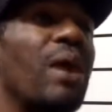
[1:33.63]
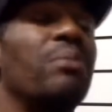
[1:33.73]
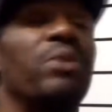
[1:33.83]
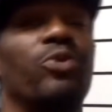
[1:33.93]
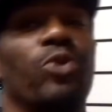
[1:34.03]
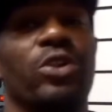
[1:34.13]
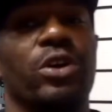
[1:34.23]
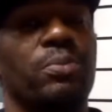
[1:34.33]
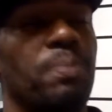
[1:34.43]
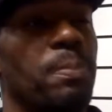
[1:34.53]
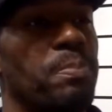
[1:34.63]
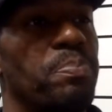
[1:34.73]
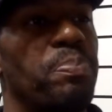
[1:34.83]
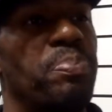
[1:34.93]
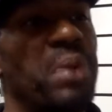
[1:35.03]
probably one of the
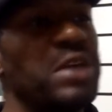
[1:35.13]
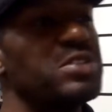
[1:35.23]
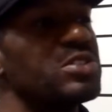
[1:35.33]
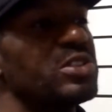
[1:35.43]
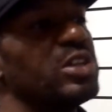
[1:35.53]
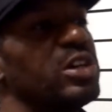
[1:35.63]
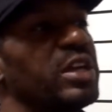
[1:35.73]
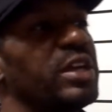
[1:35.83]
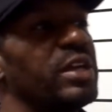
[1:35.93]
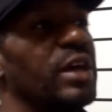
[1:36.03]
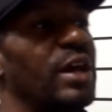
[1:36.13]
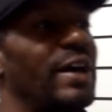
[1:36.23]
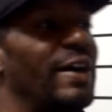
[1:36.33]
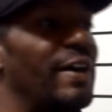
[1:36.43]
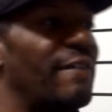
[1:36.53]
best looking
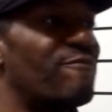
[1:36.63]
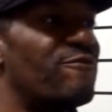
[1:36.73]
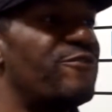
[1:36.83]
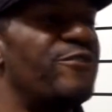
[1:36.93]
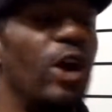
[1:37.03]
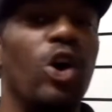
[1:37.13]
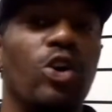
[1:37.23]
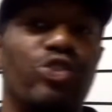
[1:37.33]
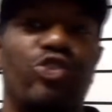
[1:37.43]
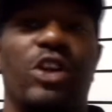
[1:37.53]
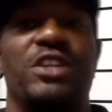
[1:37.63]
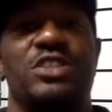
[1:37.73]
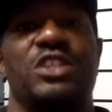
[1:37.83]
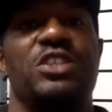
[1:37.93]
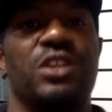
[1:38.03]
fall
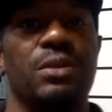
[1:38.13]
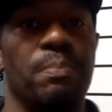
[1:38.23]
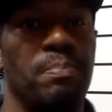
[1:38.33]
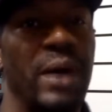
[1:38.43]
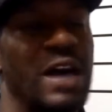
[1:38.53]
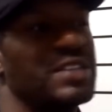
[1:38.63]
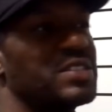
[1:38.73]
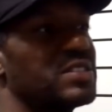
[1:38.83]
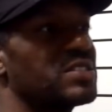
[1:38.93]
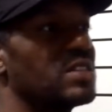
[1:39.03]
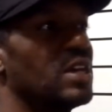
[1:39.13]
transition boxes